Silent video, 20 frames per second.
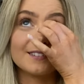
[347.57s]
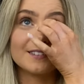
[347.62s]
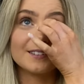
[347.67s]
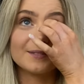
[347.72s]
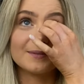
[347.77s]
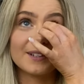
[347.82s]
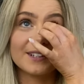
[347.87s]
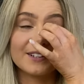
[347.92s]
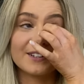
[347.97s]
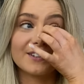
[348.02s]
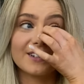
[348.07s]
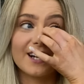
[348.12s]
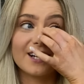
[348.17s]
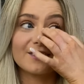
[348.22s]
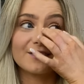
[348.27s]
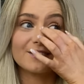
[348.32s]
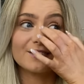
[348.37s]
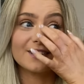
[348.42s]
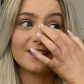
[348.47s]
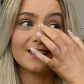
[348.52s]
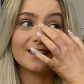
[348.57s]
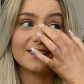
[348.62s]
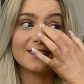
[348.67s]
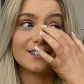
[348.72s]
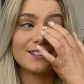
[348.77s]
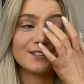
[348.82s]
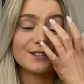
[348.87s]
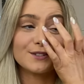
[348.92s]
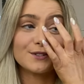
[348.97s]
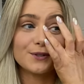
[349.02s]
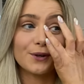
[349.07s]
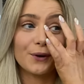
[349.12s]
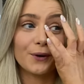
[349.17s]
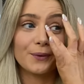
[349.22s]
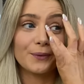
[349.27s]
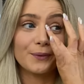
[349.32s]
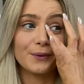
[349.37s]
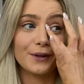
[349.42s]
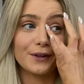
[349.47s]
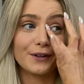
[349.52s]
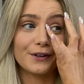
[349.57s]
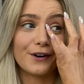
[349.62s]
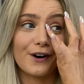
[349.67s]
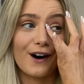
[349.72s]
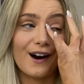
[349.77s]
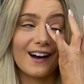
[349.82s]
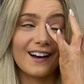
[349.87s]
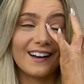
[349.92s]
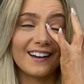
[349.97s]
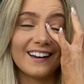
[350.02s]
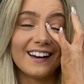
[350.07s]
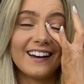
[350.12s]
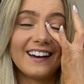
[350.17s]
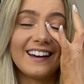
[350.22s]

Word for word: Oh my god, I really don't want to cry.